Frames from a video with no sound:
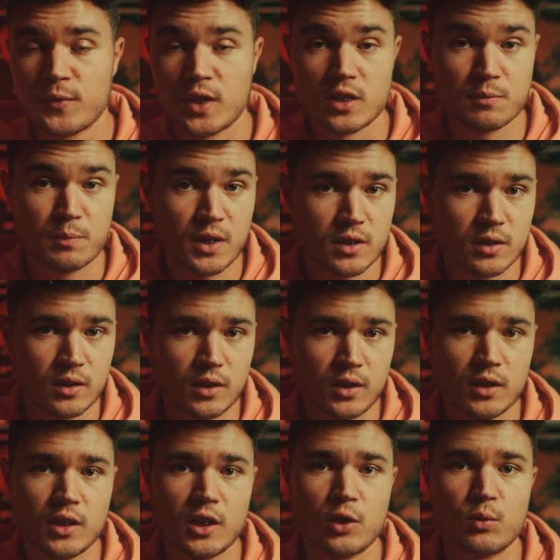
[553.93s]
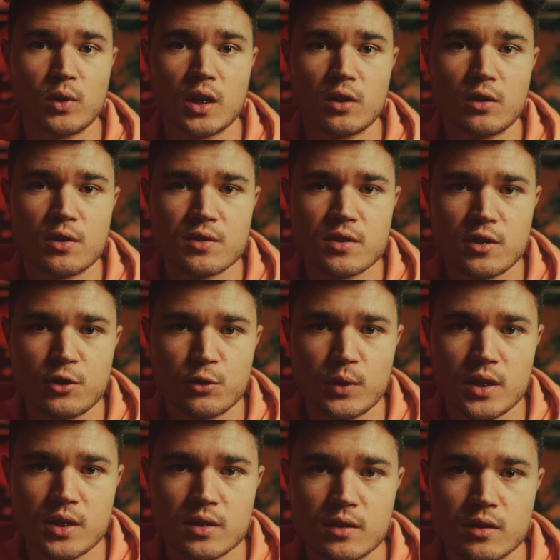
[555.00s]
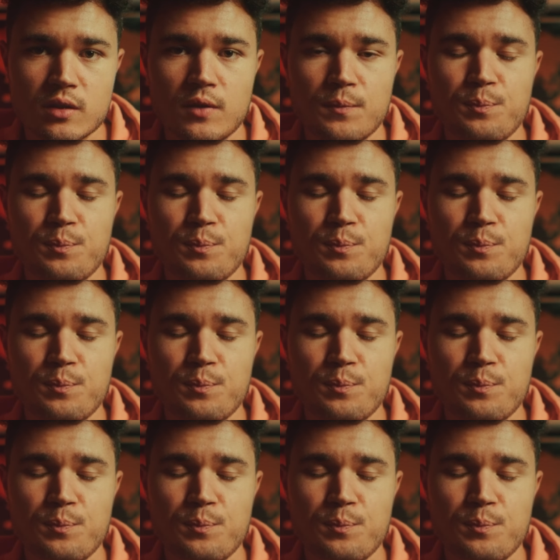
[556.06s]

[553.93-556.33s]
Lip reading: especially in run and gun situations.